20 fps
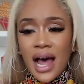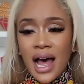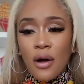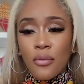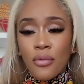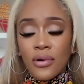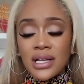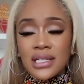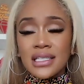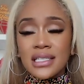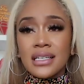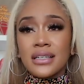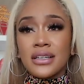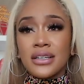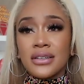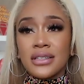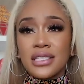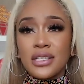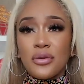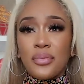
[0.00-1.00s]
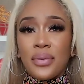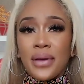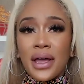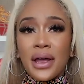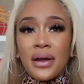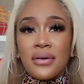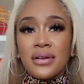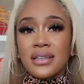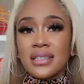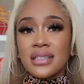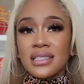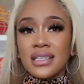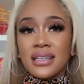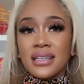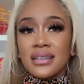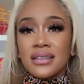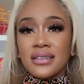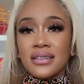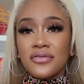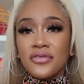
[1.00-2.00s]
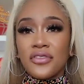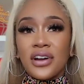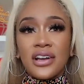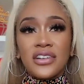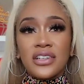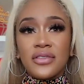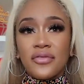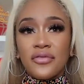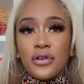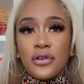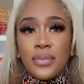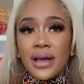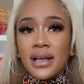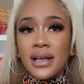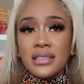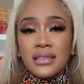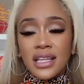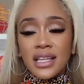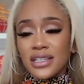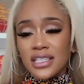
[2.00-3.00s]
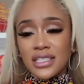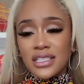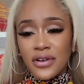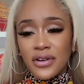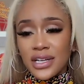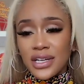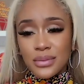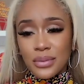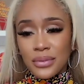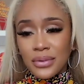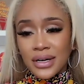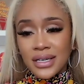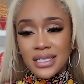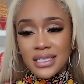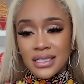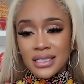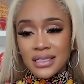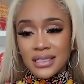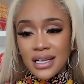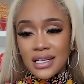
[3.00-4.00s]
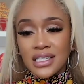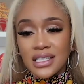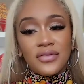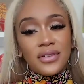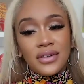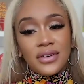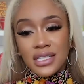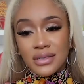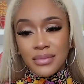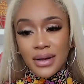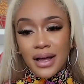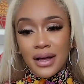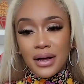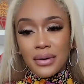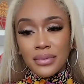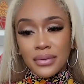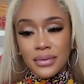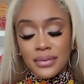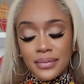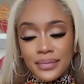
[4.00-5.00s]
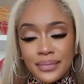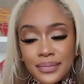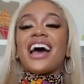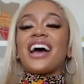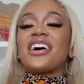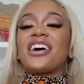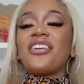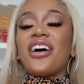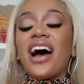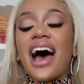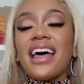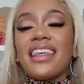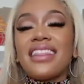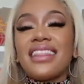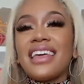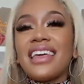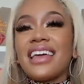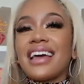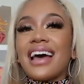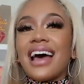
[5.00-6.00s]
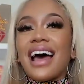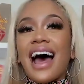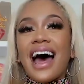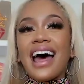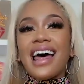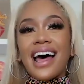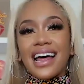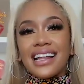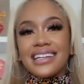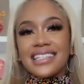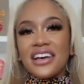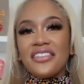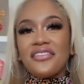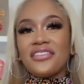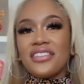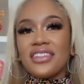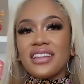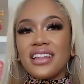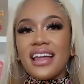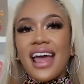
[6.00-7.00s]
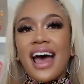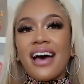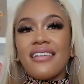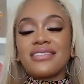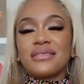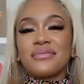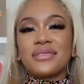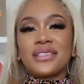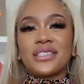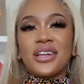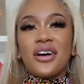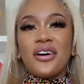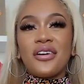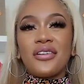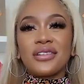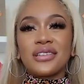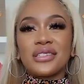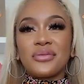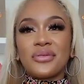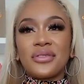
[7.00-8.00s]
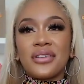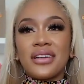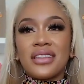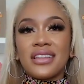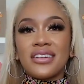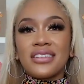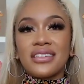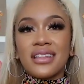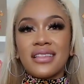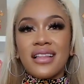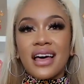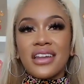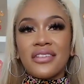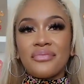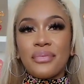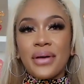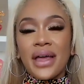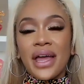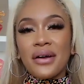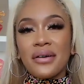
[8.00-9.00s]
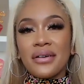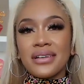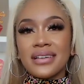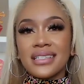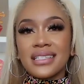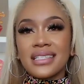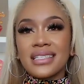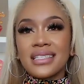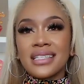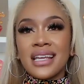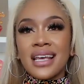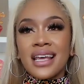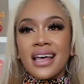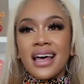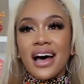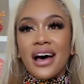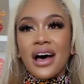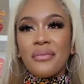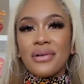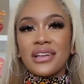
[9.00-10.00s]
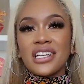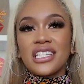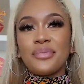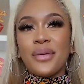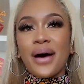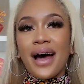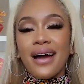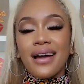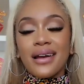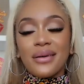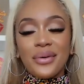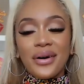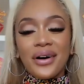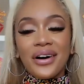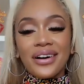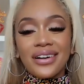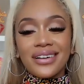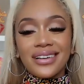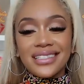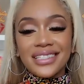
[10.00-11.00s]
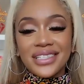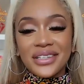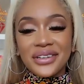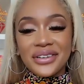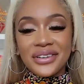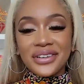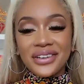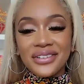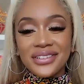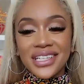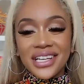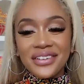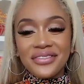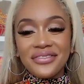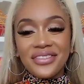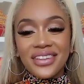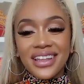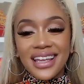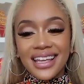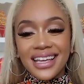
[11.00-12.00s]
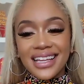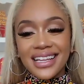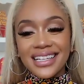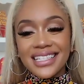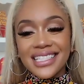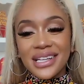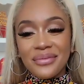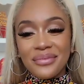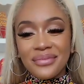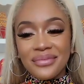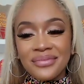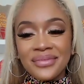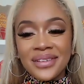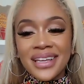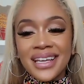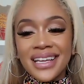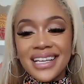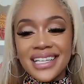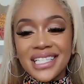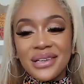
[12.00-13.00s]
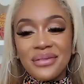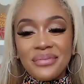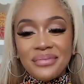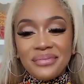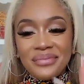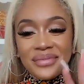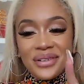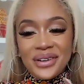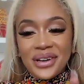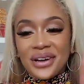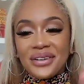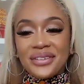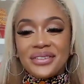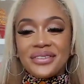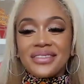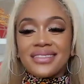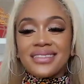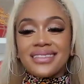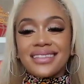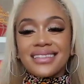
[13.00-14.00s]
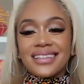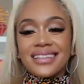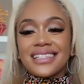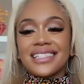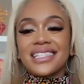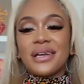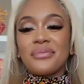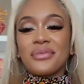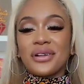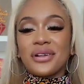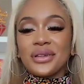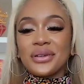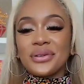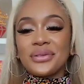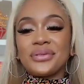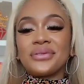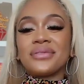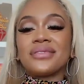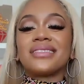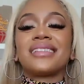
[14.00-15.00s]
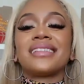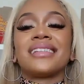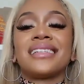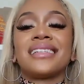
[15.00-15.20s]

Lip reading: I went to Paris for basically just for inspiration and to finish my album. You know, I think I definitely have some songs where there's a lot of Paris inspired bars. So you'll definitely get some, you know, some clues